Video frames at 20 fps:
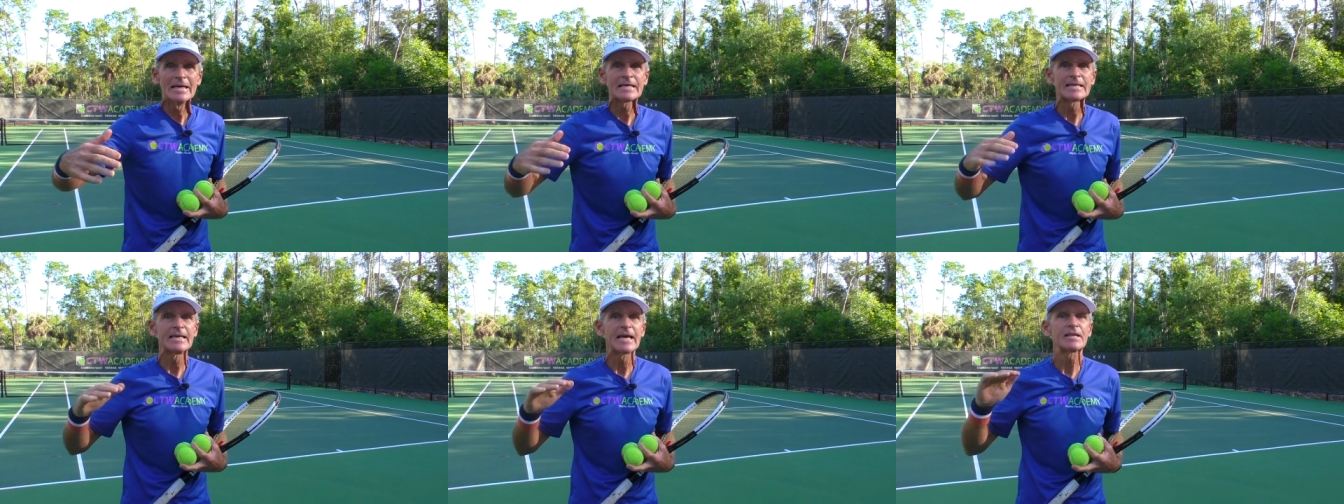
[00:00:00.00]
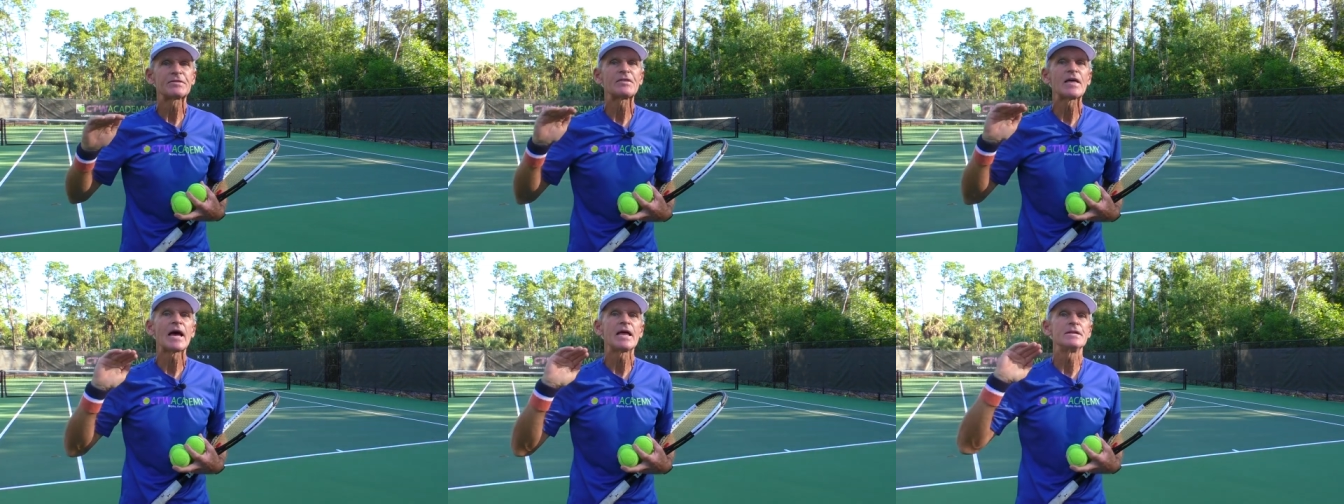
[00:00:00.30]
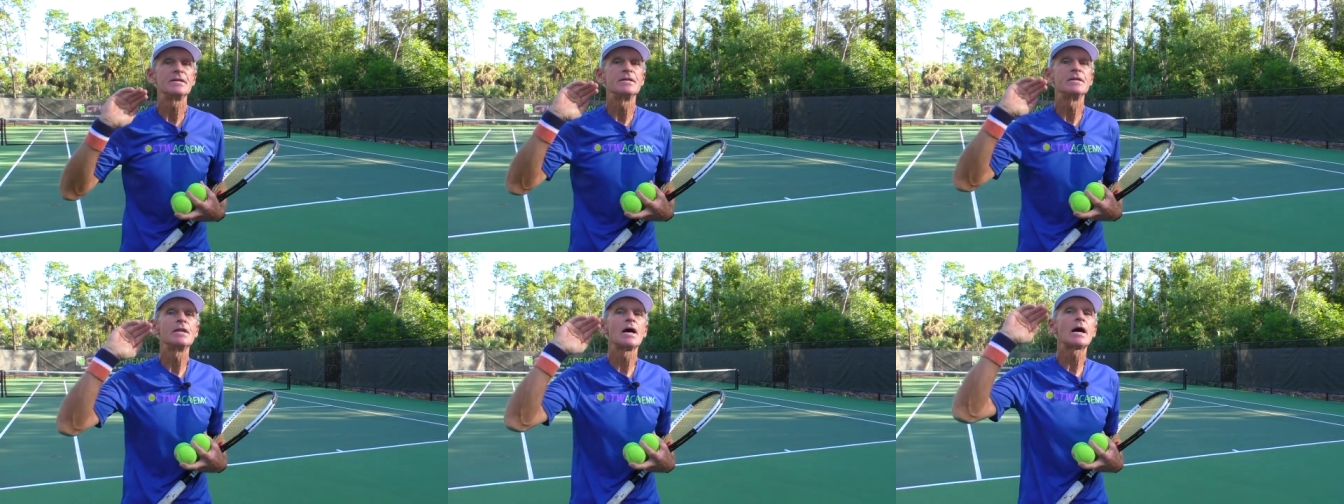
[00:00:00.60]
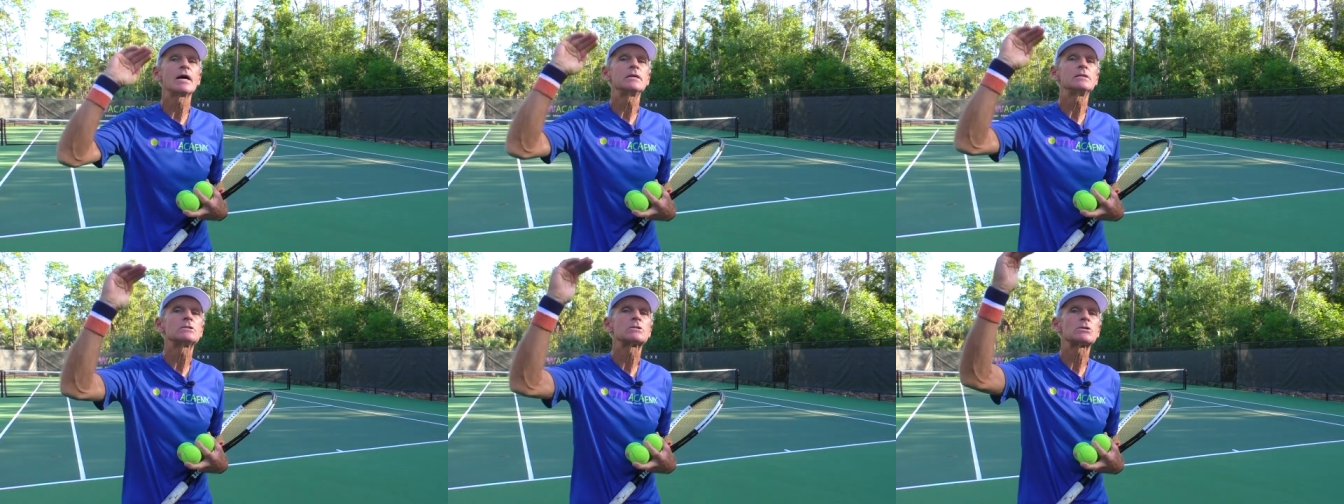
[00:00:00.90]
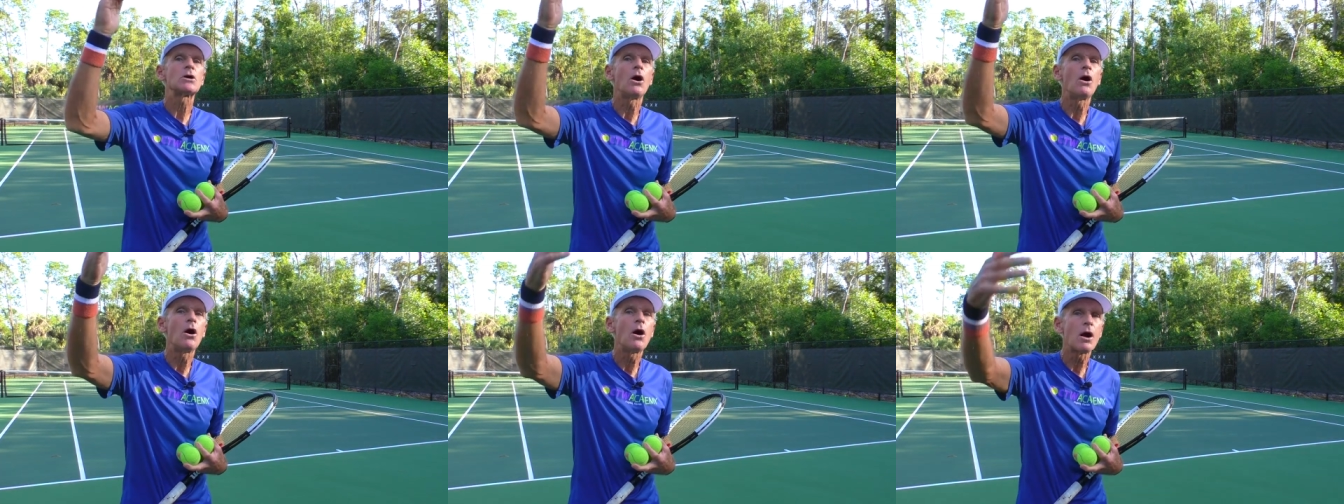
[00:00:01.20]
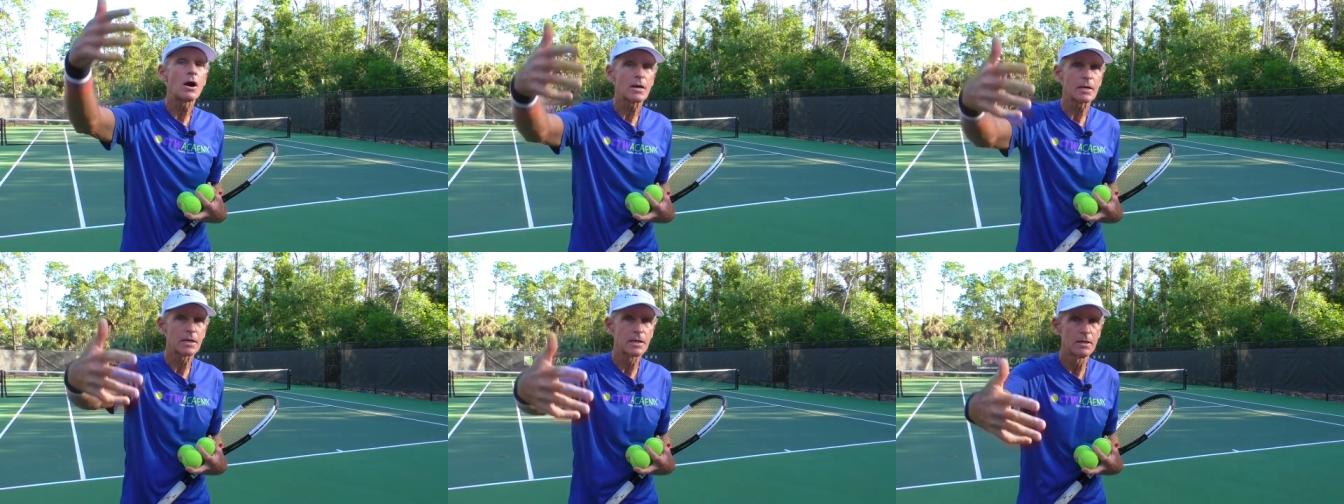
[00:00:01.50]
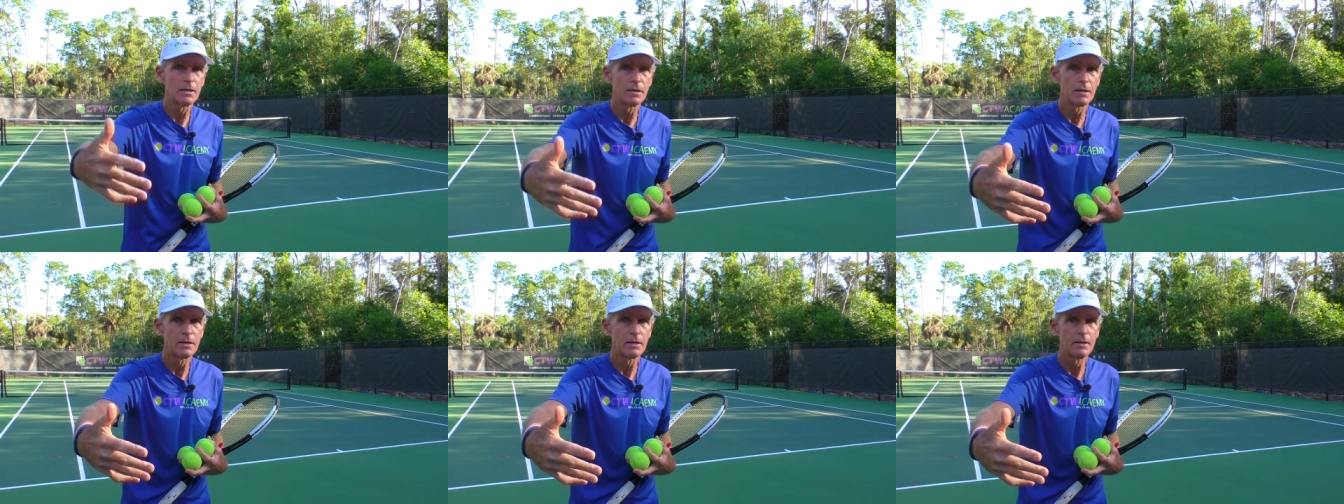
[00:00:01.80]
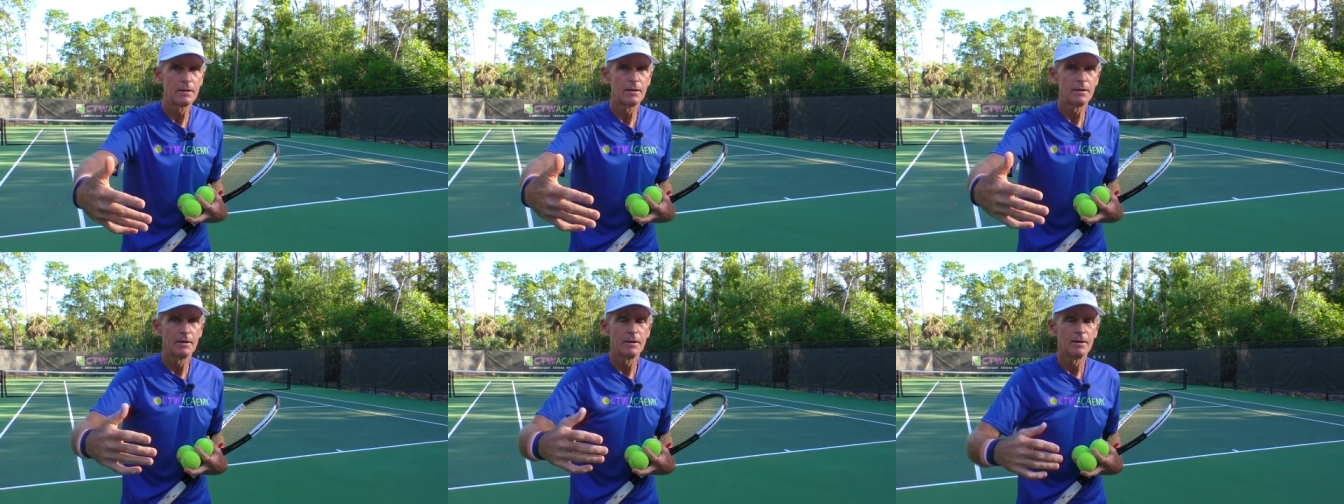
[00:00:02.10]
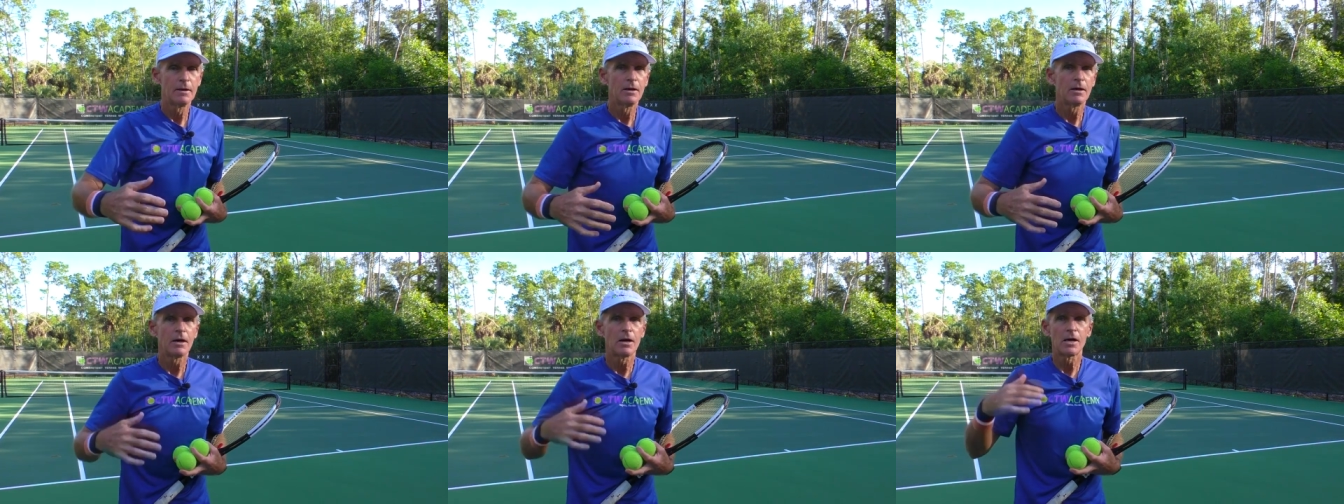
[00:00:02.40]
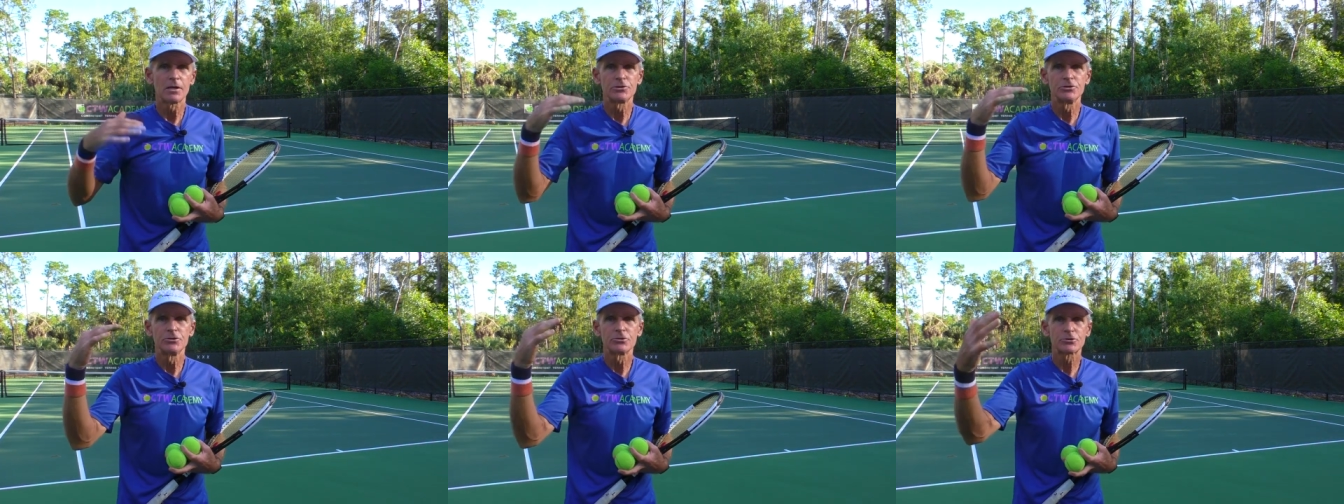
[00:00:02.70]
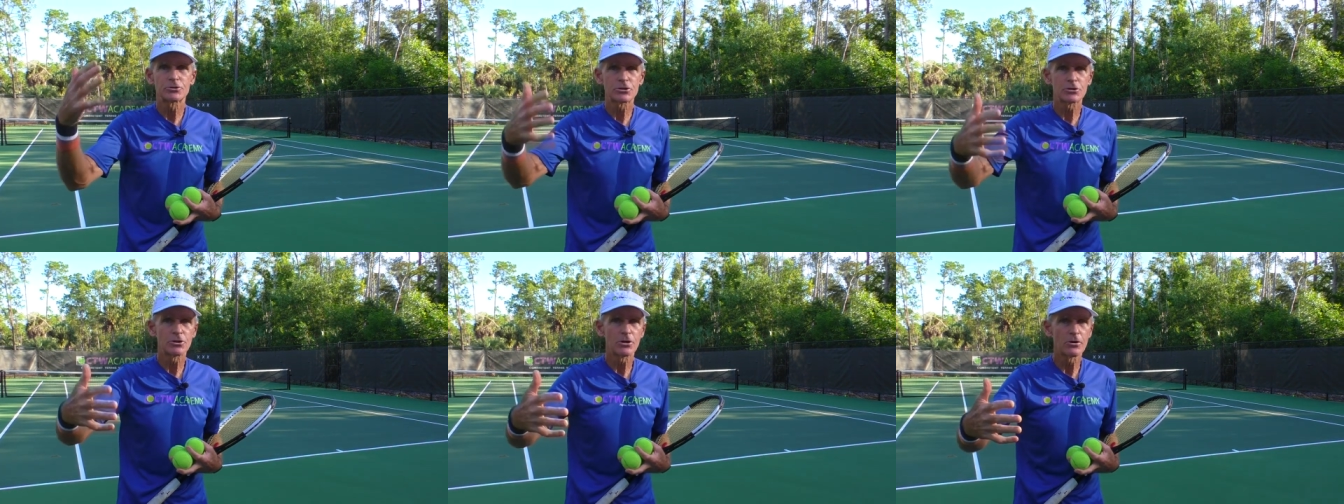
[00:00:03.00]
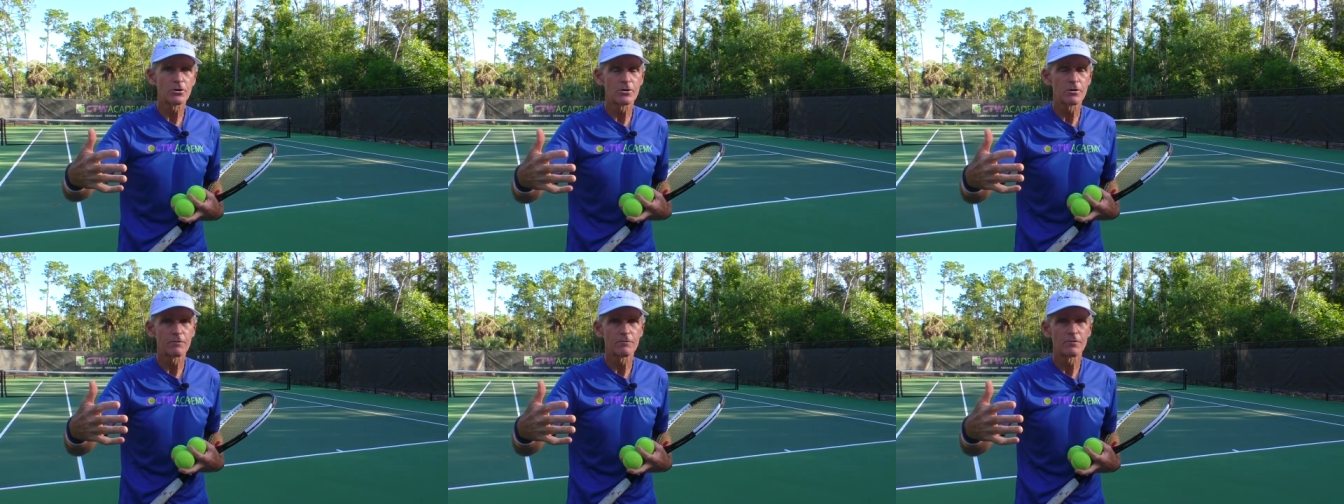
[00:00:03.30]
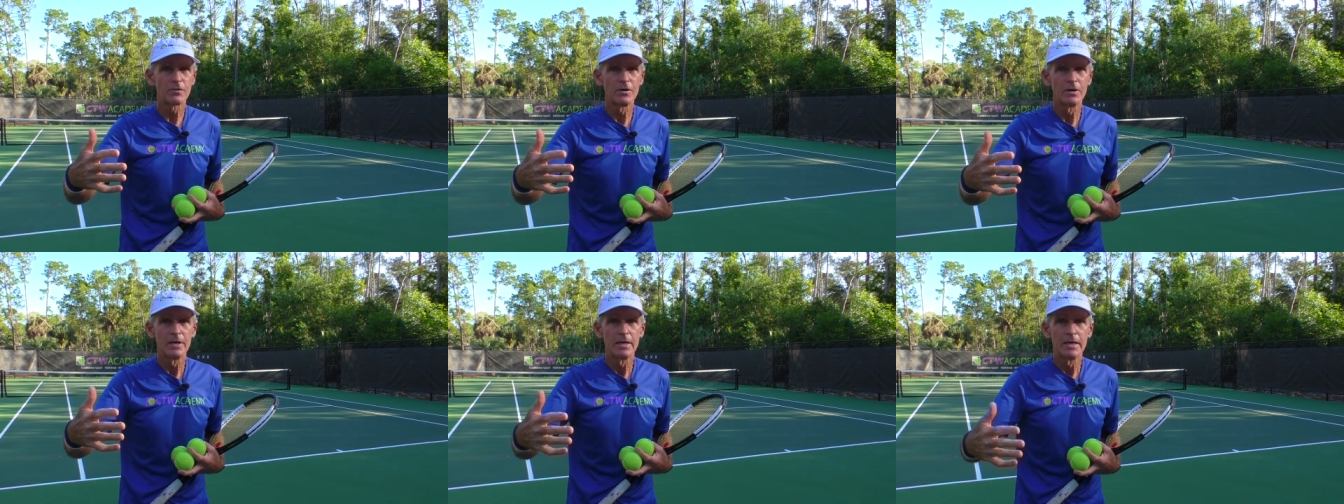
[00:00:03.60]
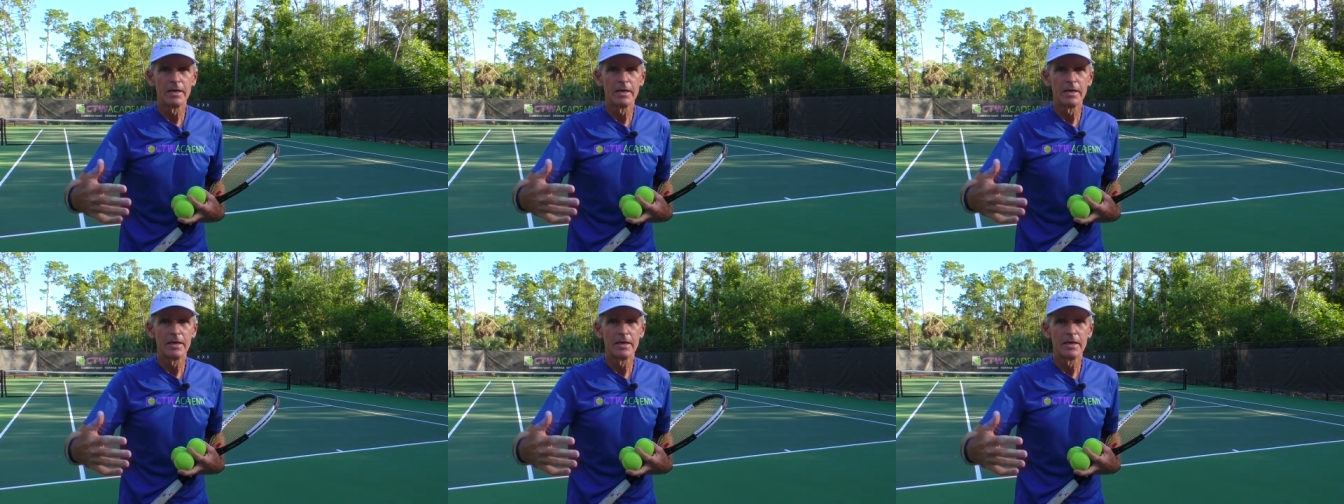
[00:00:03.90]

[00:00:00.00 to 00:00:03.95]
get that nice arc on your serve,